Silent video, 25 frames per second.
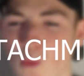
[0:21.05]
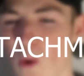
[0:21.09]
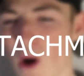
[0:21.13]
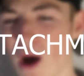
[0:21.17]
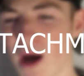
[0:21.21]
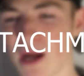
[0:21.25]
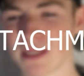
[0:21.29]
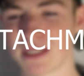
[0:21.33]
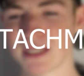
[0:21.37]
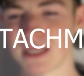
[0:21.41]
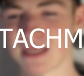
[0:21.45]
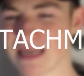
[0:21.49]

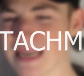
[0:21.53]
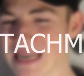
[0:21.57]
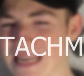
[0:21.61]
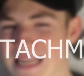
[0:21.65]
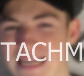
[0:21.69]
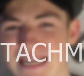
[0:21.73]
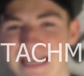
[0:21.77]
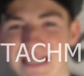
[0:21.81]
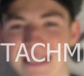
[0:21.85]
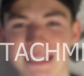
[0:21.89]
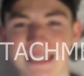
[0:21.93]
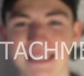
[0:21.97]
wants,
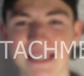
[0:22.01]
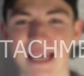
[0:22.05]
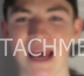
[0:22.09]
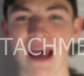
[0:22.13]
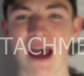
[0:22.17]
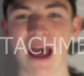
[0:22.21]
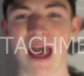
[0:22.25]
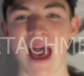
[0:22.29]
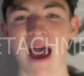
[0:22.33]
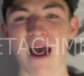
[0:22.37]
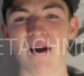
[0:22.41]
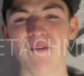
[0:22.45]
needs,
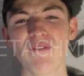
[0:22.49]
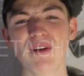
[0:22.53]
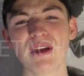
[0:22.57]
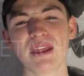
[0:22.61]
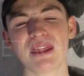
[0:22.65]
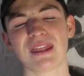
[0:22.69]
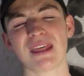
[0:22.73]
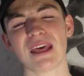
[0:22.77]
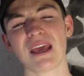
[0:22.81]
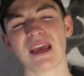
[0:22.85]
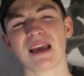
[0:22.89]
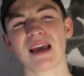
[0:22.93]

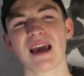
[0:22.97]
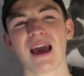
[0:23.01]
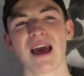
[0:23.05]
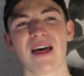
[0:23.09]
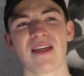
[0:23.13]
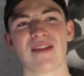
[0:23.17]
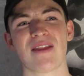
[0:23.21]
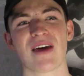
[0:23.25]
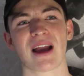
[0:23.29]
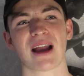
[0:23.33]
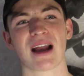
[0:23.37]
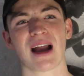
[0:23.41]
everything
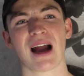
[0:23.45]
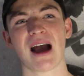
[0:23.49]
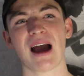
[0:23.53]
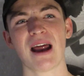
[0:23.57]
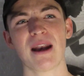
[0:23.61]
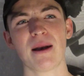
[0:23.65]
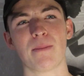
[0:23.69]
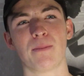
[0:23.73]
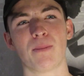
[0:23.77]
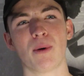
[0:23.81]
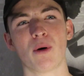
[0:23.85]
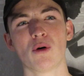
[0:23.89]
that kind
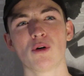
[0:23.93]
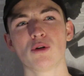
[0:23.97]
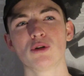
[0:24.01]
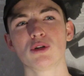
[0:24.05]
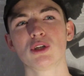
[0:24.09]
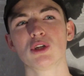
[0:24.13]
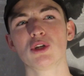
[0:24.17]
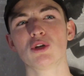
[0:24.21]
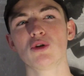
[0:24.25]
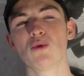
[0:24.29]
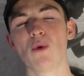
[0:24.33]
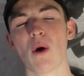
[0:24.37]
of
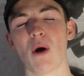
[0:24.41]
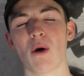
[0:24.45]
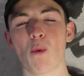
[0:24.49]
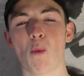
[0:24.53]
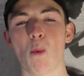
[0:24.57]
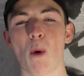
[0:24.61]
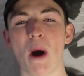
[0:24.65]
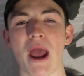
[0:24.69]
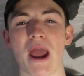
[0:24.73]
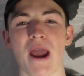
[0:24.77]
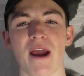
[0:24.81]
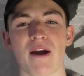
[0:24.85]
pulls you
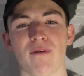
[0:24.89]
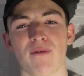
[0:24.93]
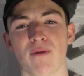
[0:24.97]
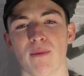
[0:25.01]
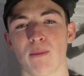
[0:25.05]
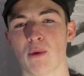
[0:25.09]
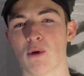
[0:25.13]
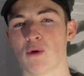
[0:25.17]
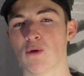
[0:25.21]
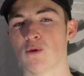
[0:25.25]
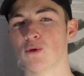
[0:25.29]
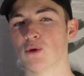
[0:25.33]
away
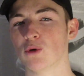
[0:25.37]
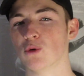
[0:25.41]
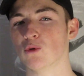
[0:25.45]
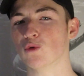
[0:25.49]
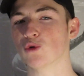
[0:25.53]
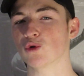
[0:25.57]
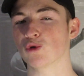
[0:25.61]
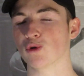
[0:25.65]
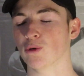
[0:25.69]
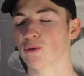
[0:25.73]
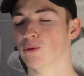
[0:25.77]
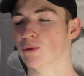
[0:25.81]
from who you
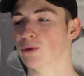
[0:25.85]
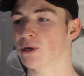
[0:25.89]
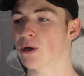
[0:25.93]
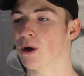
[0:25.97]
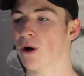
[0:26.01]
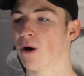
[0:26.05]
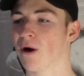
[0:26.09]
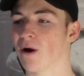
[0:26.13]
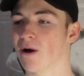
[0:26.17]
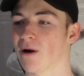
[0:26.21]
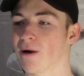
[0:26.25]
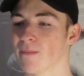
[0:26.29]
truly
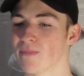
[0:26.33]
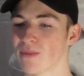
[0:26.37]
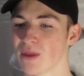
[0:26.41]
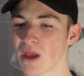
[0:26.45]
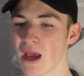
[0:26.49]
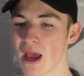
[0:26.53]
are.